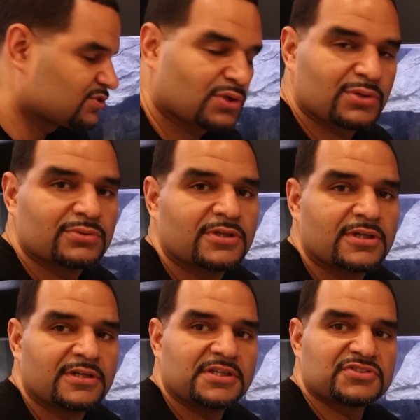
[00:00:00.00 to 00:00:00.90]
so
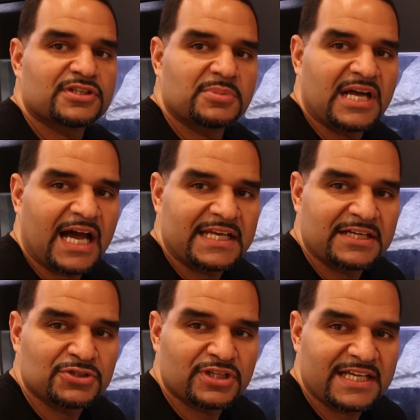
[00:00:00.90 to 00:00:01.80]
he's gonna be hiding under